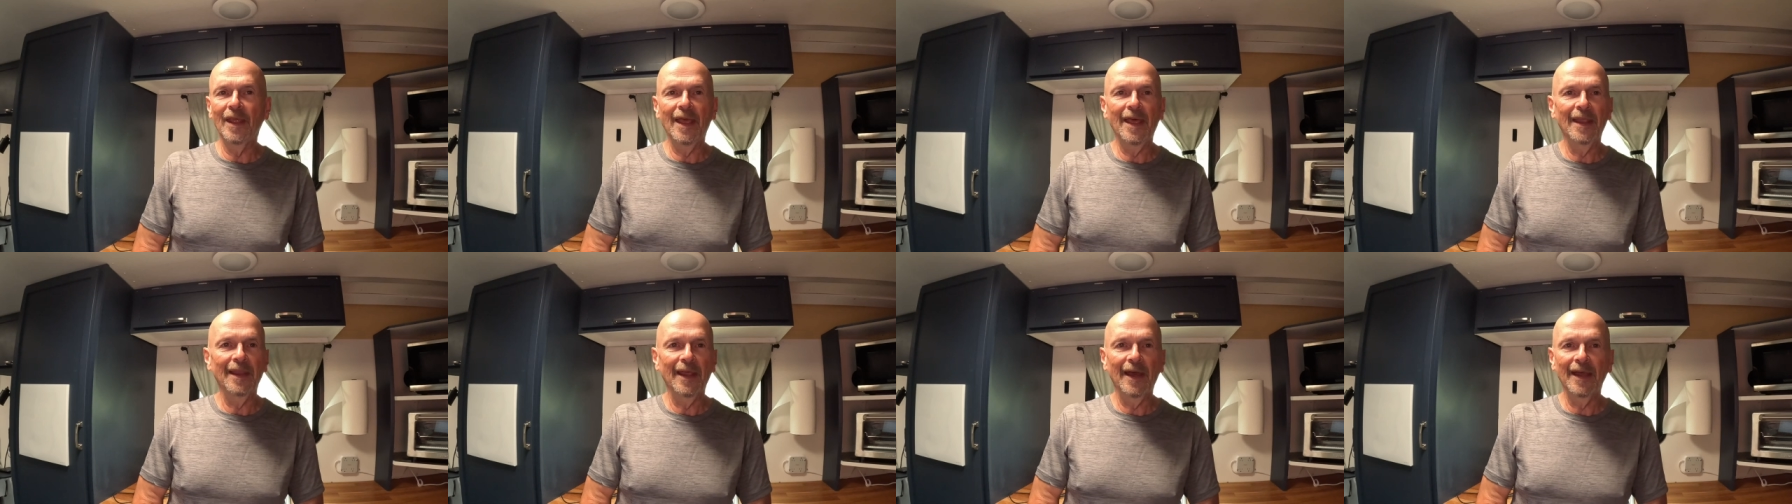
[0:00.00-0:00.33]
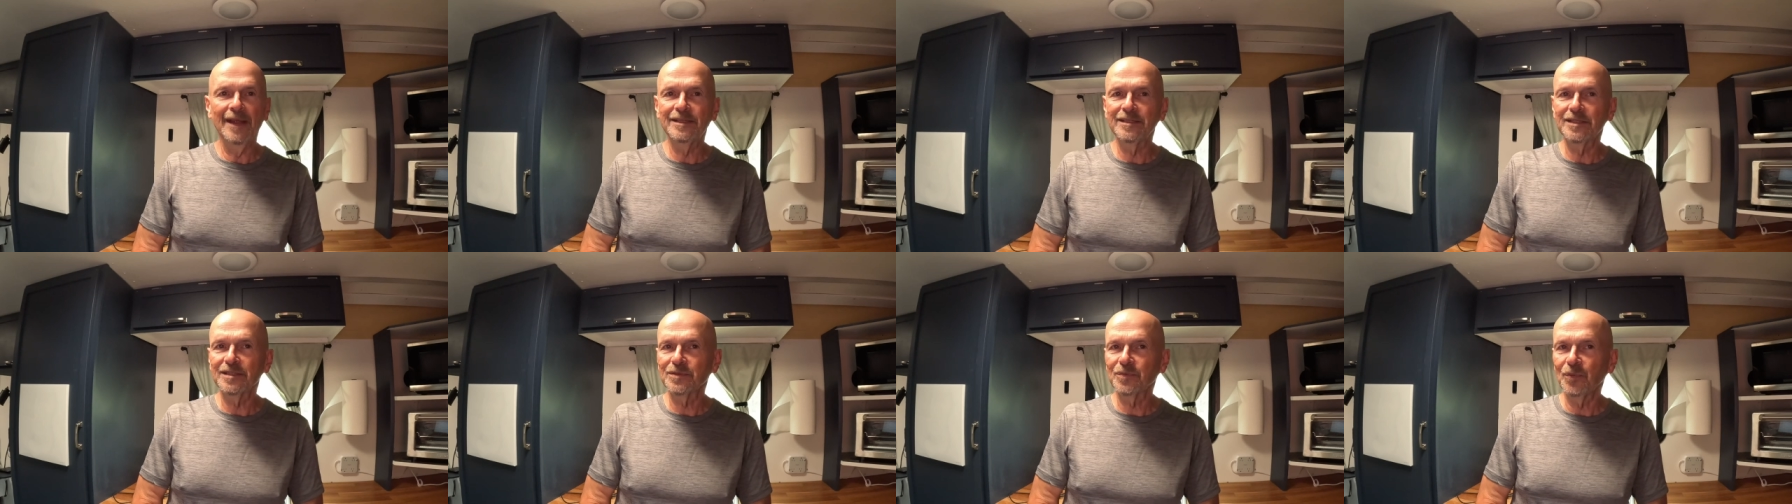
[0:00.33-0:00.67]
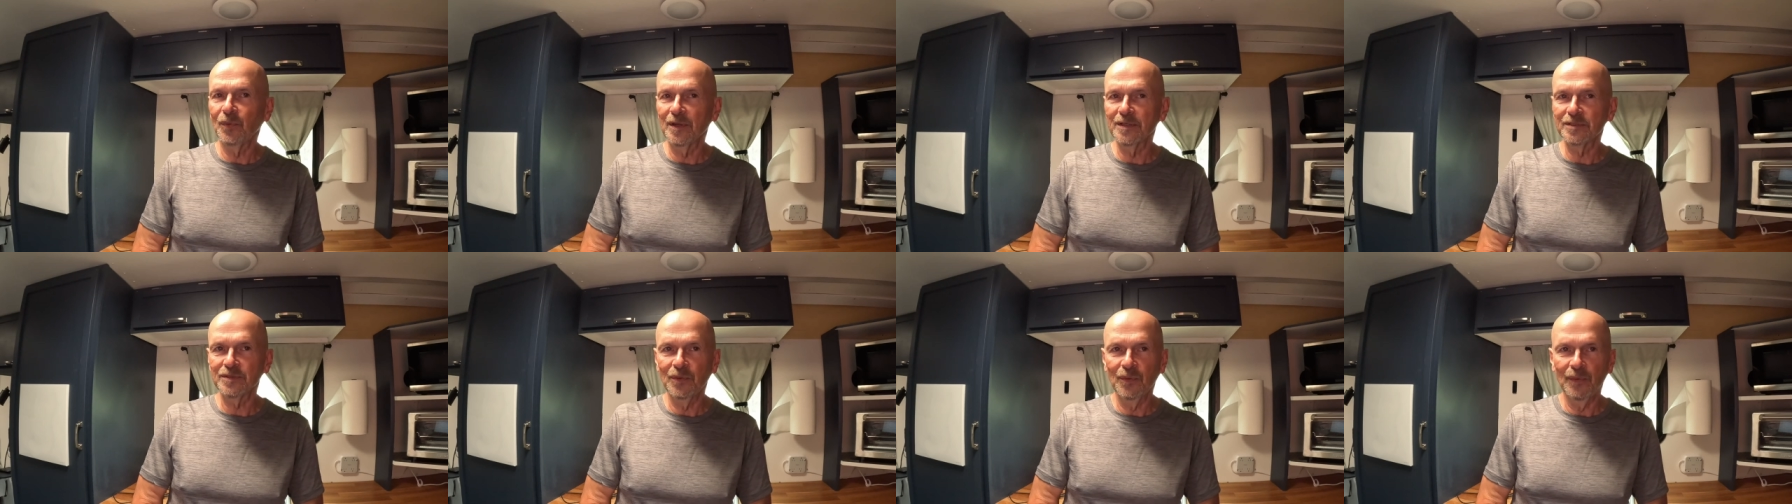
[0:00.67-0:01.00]
and I just
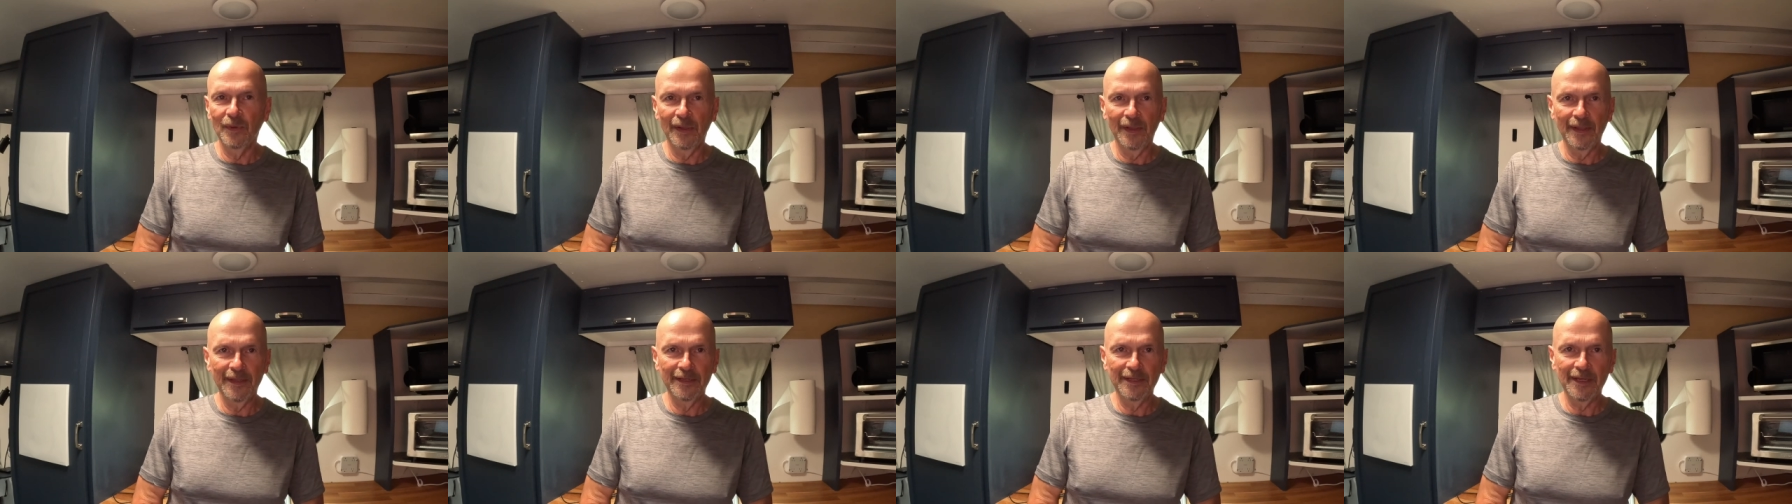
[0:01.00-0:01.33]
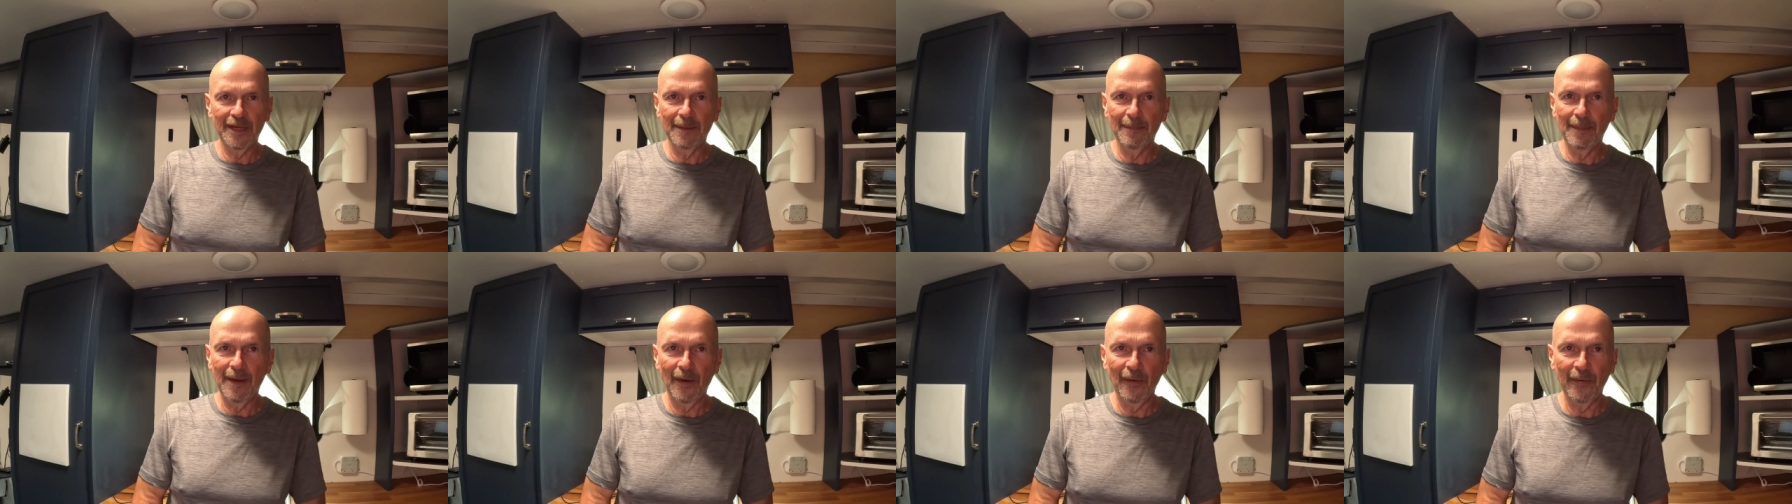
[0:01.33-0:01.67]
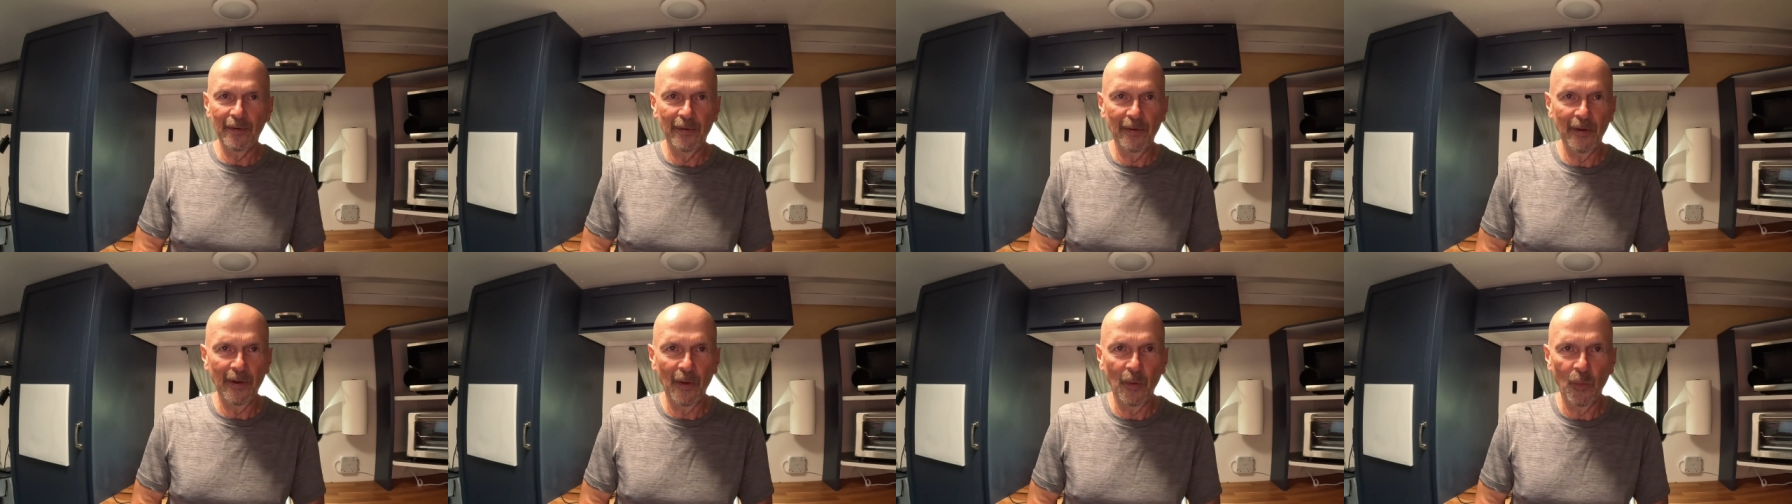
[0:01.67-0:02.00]
wasn't willing to come out
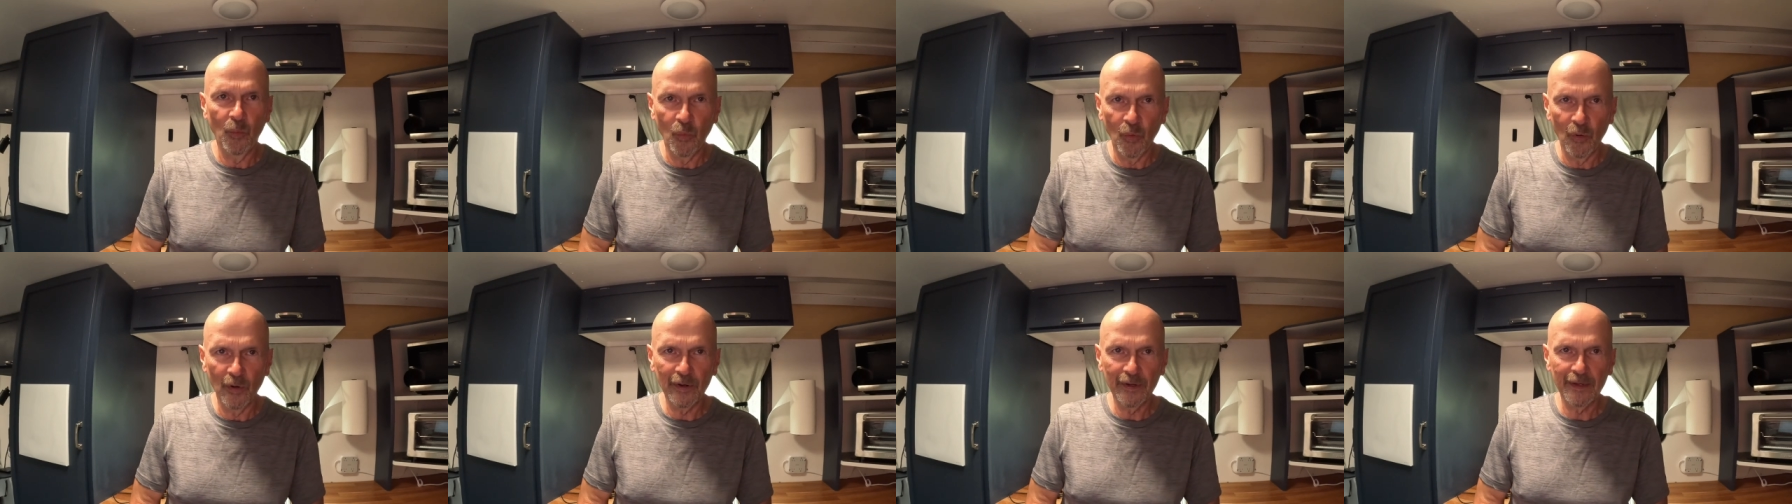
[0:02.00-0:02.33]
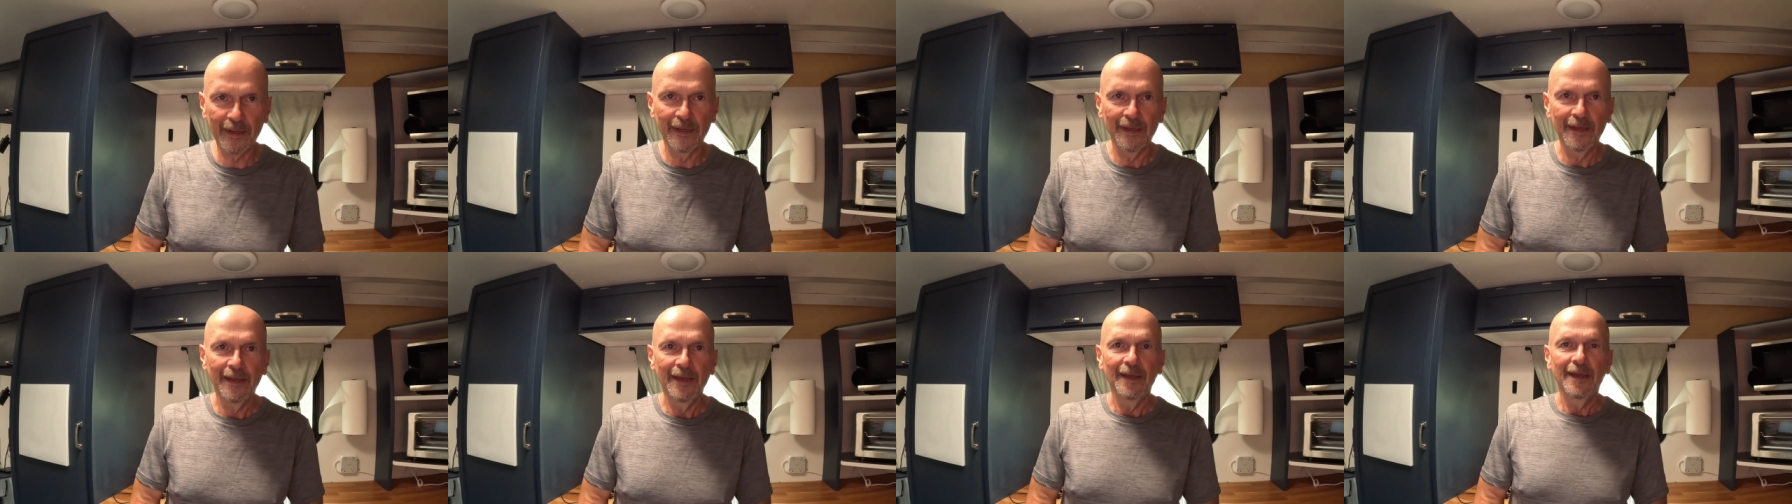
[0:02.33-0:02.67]
here and work